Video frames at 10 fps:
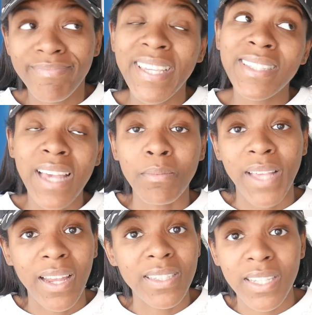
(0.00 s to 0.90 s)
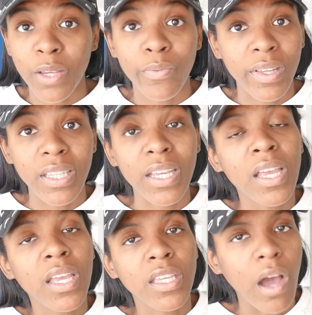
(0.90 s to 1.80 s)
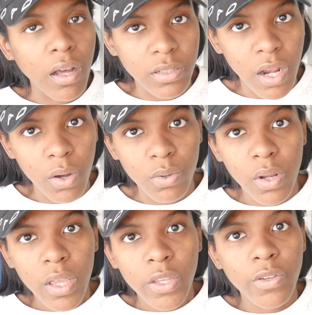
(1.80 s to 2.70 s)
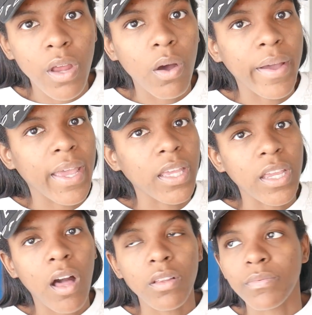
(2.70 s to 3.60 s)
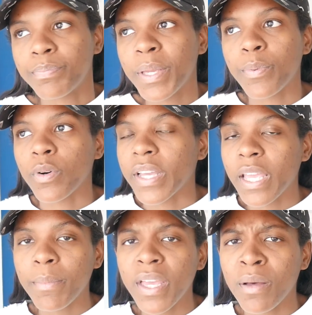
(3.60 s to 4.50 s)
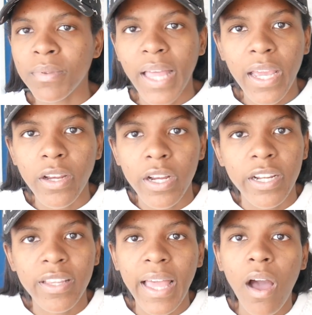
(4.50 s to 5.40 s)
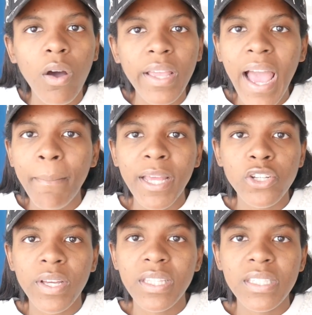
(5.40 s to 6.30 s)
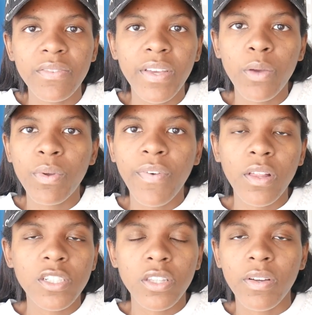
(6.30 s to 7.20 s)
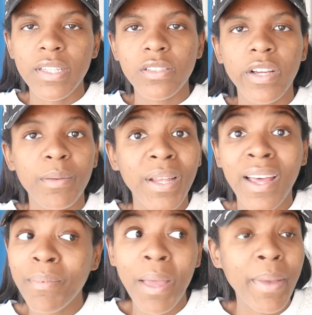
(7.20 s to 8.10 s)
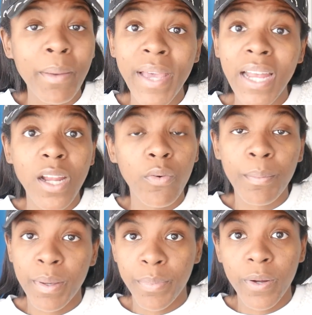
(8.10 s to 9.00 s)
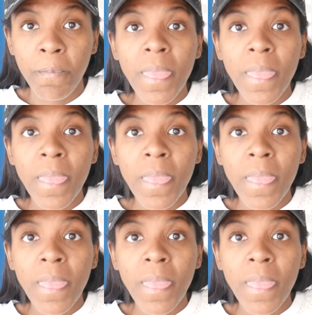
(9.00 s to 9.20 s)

10 times out of 10 really y'all don't. You know, and y'all, people hit me up later and they're like, oh yeah, I met you at this event, we follow each other on Instagram. I'm like, baby, I don't remember.